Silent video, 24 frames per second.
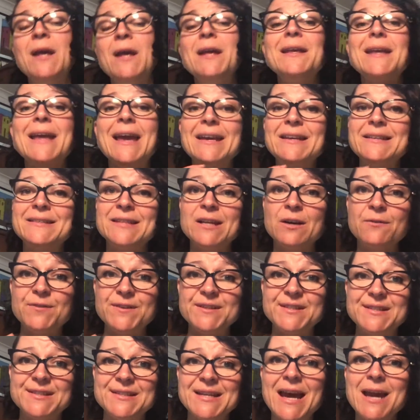get yourself a
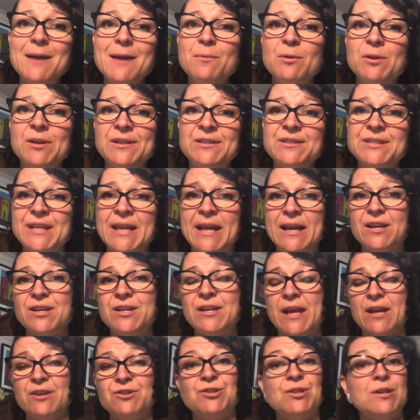stable internet
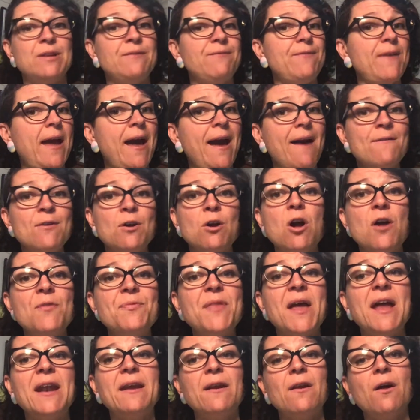connection. If you haven't
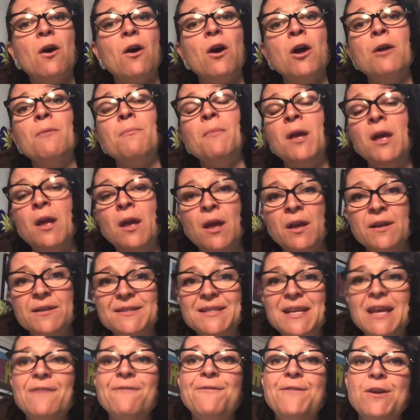got that at home,
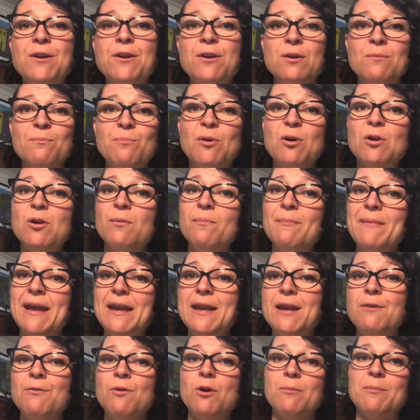see if you can book a
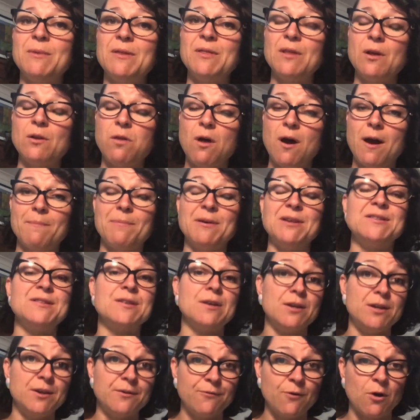meeting room in the library
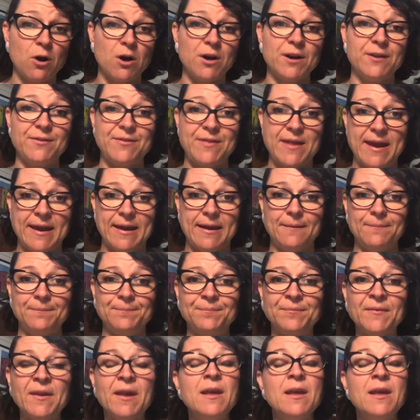so you've got it there.